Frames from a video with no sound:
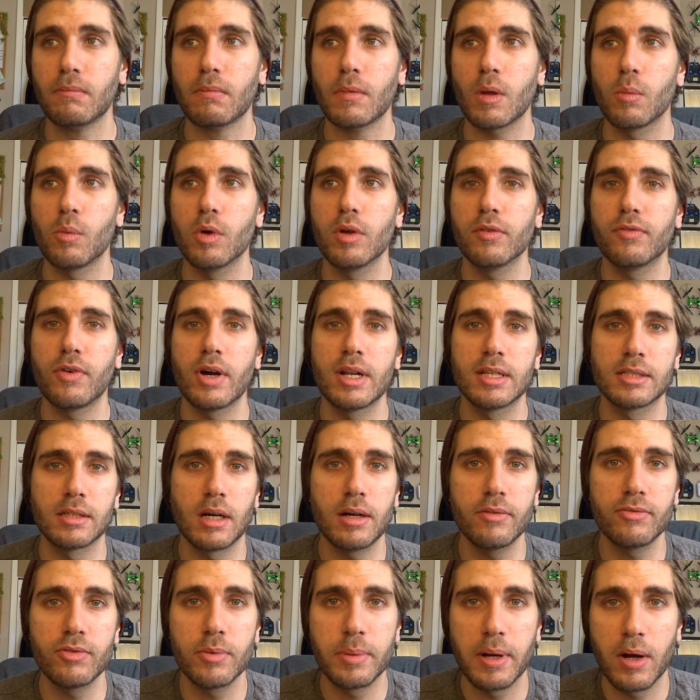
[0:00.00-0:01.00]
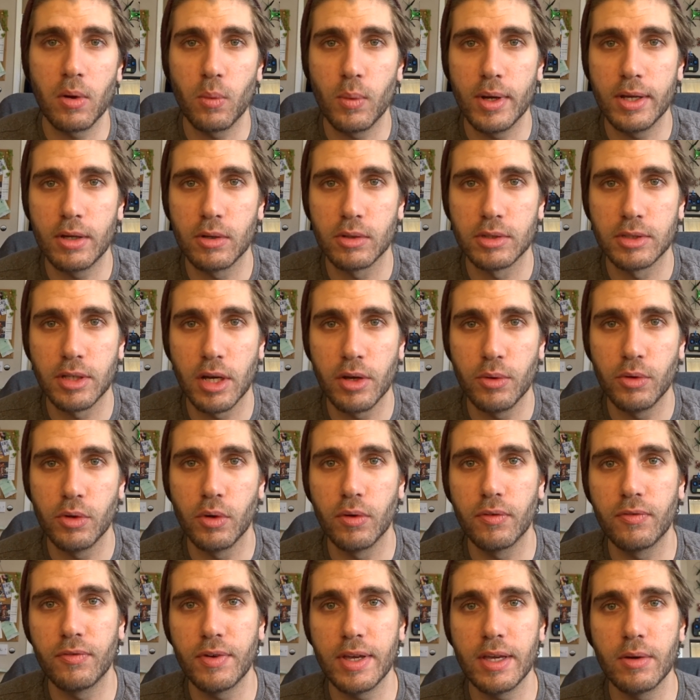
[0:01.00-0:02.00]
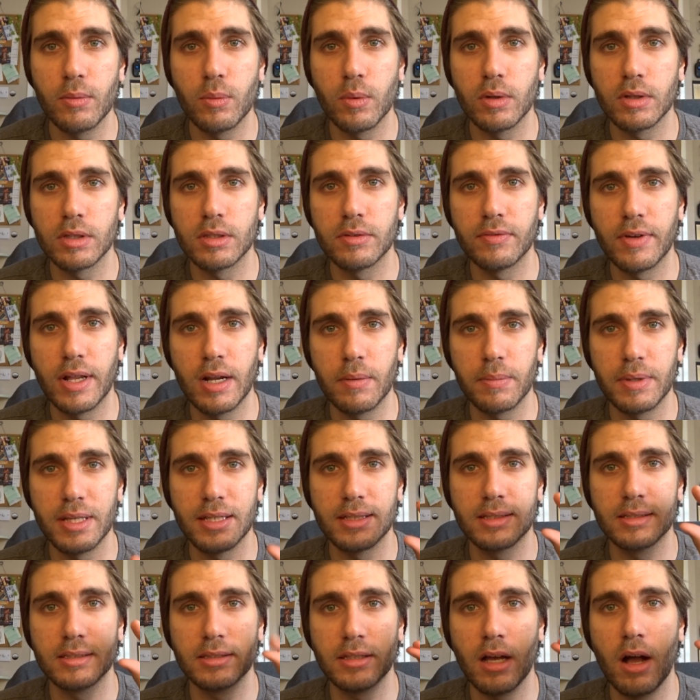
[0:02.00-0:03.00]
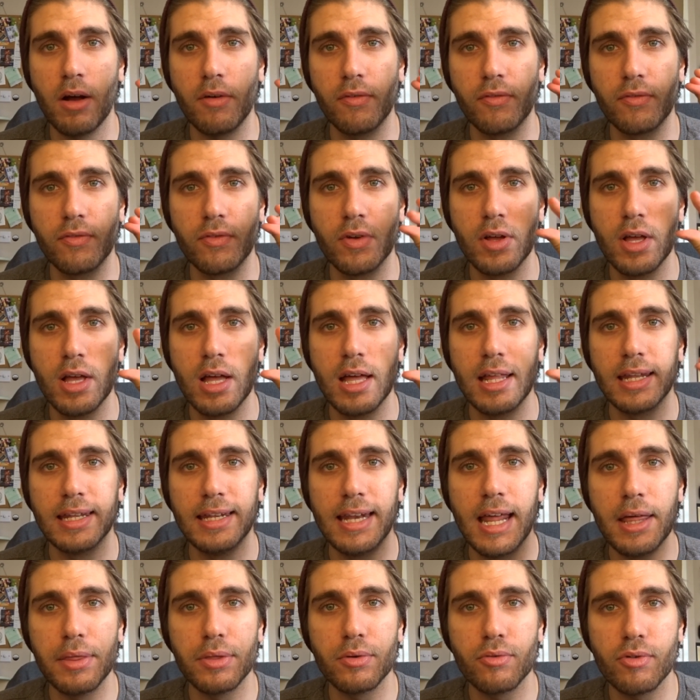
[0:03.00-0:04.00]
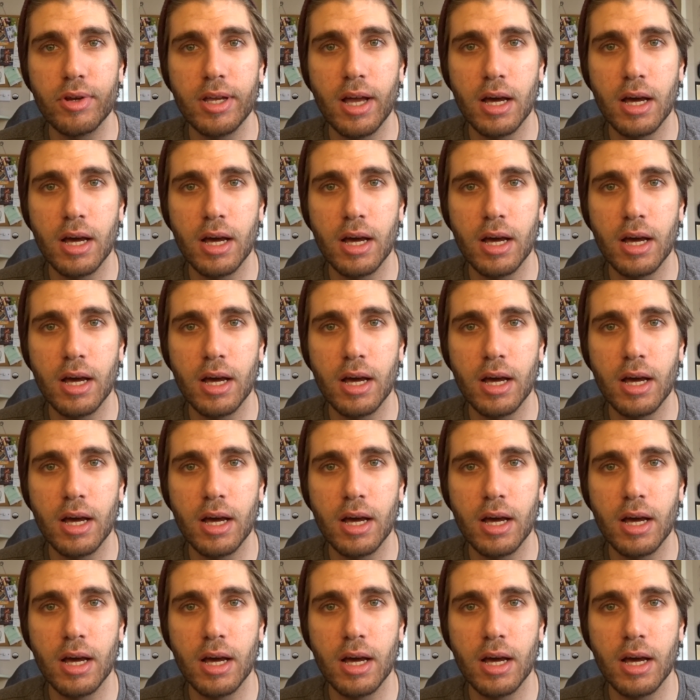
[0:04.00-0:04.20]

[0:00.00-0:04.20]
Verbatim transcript: what you'll find is after about a week or so, your feet will develop this tough, leathery